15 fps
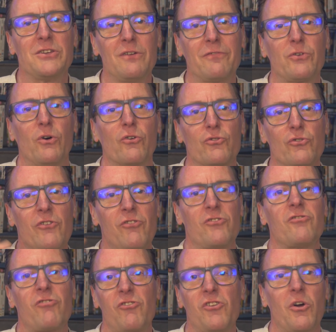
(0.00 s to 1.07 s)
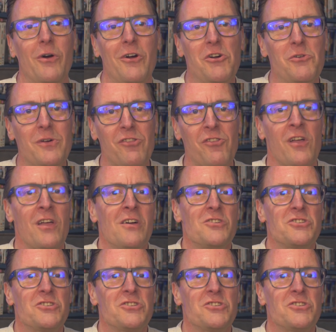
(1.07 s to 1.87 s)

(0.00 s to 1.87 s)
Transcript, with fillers: You've got Kristen Stewart, who is